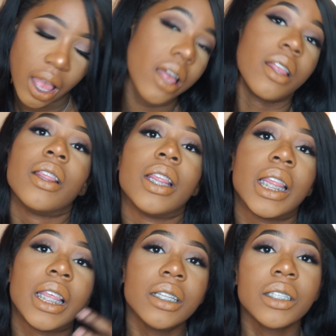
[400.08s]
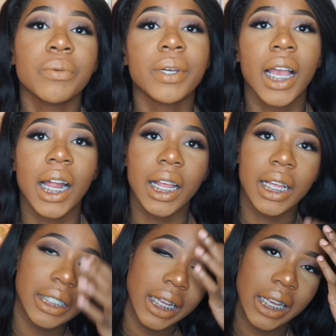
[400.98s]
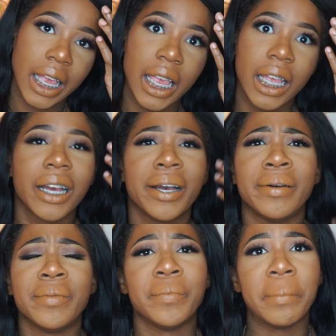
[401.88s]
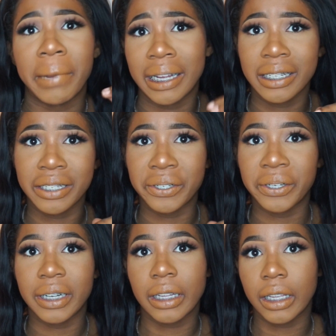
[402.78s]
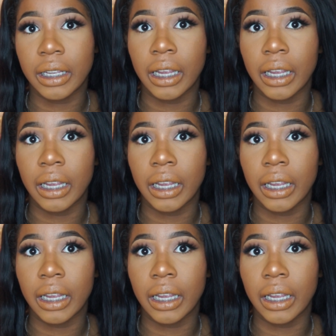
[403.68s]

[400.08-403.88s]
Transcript: And this one kind of has like a mustardy